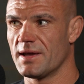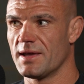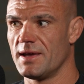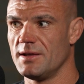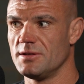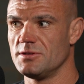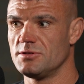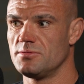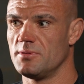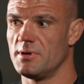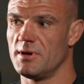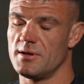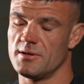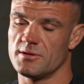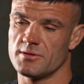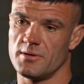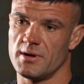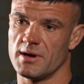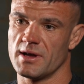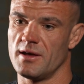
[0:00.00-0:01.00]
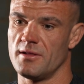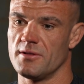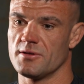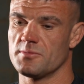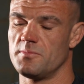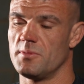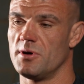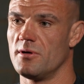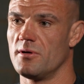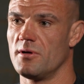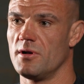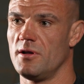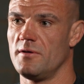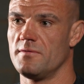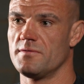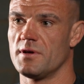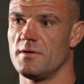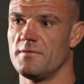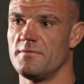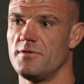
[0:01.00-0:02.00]
and get into it, so I get the small
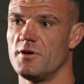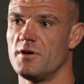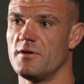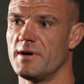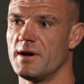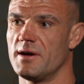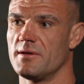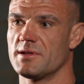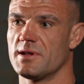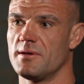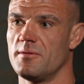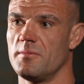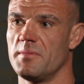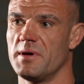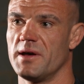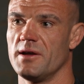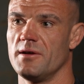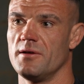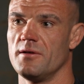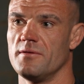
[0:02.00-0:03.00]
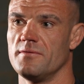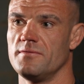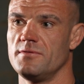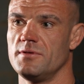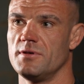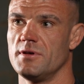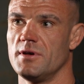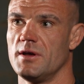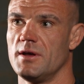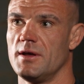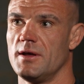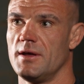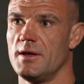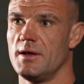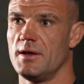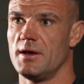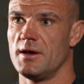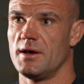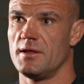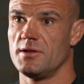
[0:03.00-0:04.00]
gloves on, 4-ounce MMA gloves,
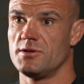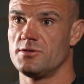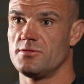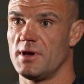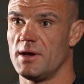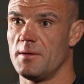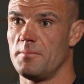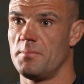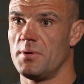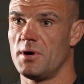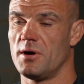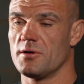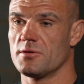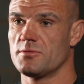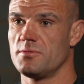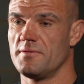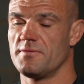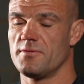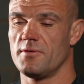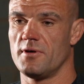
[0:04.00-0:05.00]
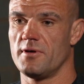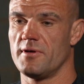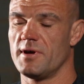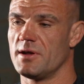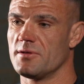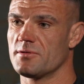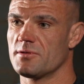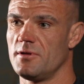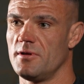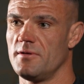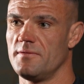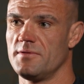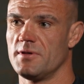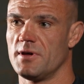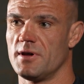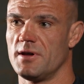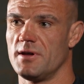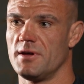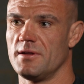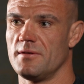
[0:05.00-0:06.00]
and they try and box with 4-ounce gloves
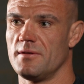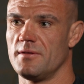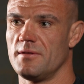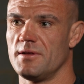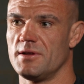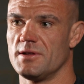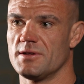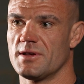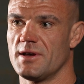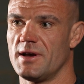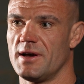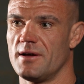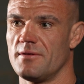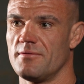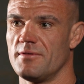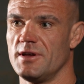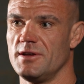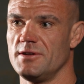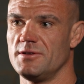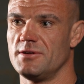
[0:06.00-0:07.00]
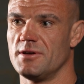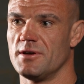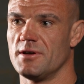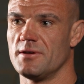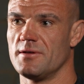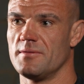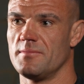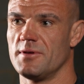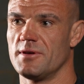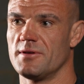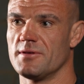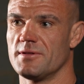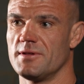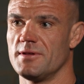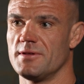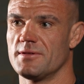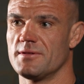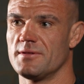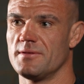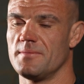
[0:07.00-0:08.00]
on, and they just can't reach you because
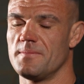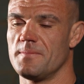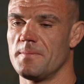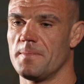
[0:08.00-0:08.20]
it's